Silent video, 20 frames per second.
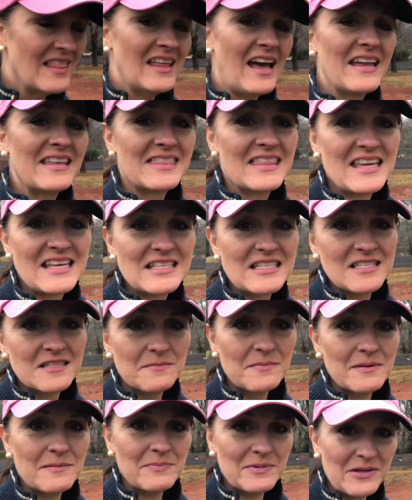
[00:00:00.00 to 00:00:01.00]
like things
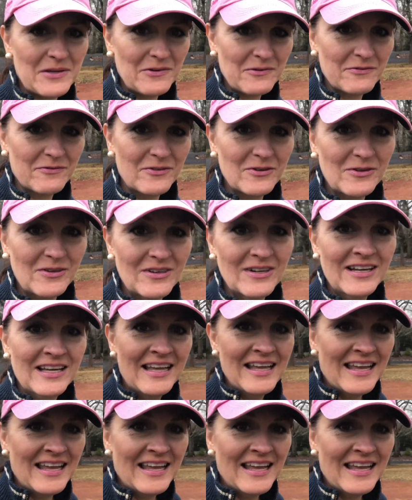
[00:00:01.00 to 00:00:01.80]
to be beautiful.